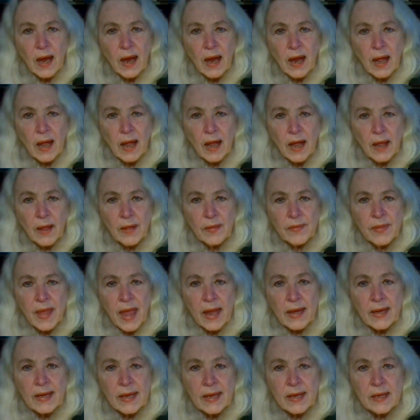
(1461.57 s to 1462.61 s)

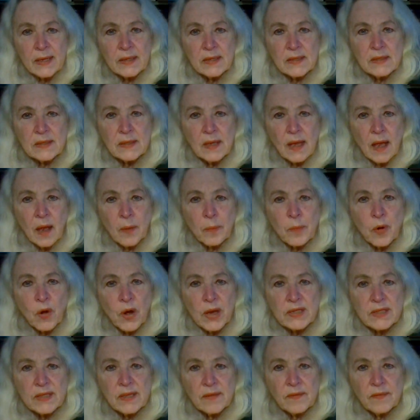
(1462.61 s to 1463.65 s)
that is
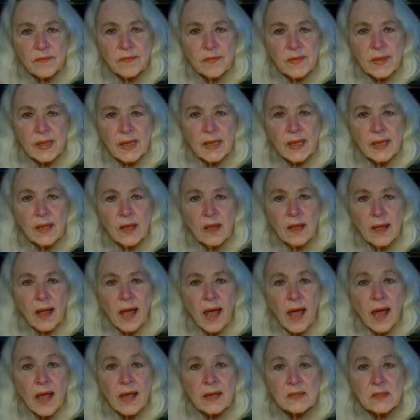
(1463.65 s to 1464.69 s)
oppressive, the
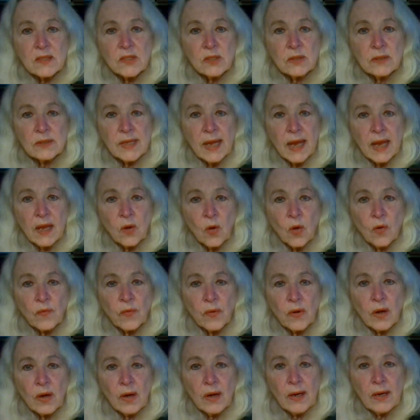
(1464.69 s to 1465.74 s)
hostile
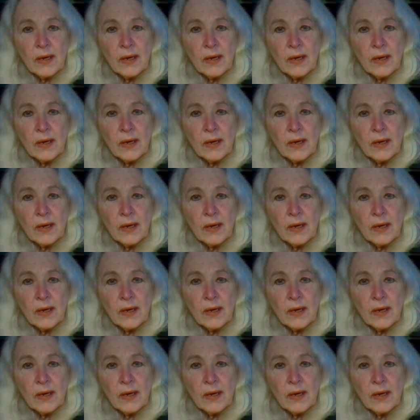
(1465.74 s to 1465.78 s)
takeover.